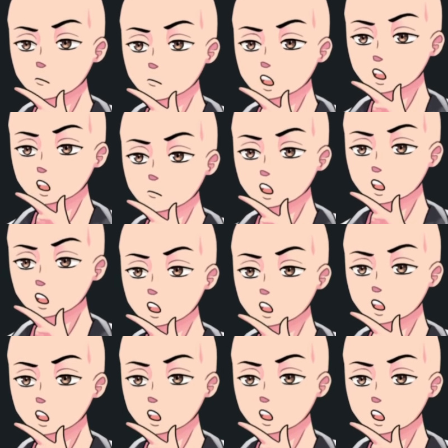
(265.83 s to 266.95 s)

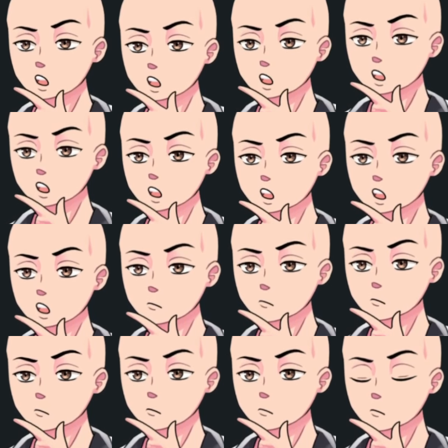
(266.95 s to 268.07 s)
Intentional. This is intentional.
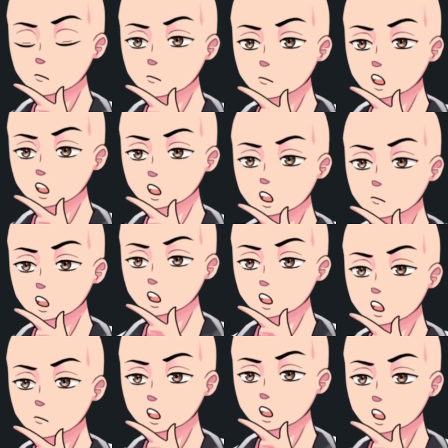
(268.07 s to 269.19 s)
They
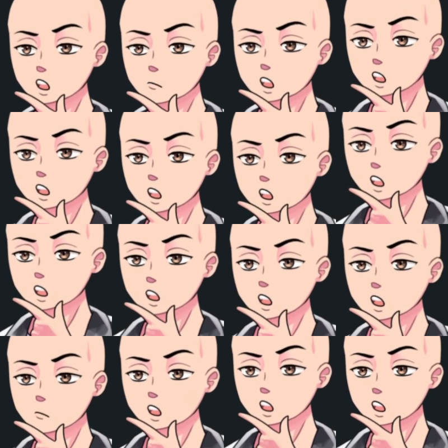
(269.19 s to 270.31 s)
blacklisted the video
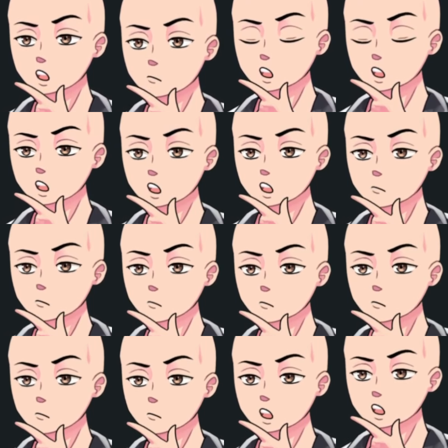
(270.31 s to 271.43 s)
from Japan.
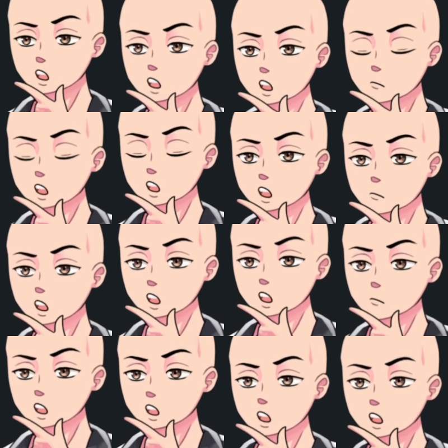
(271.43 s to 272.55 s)
Therefore,
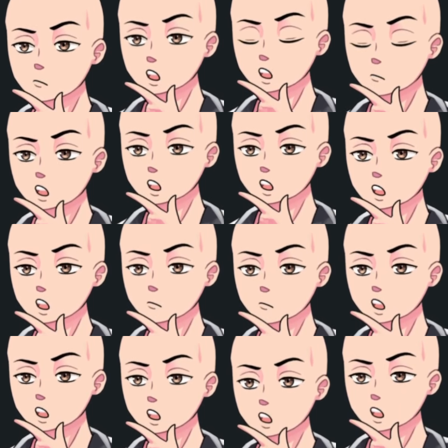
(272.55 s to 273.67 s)
people in Japan cannot
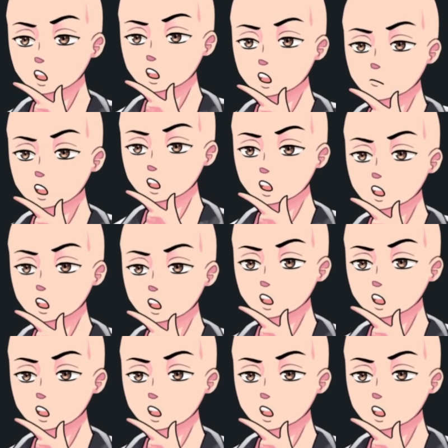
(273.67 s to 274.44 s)
fight against the video.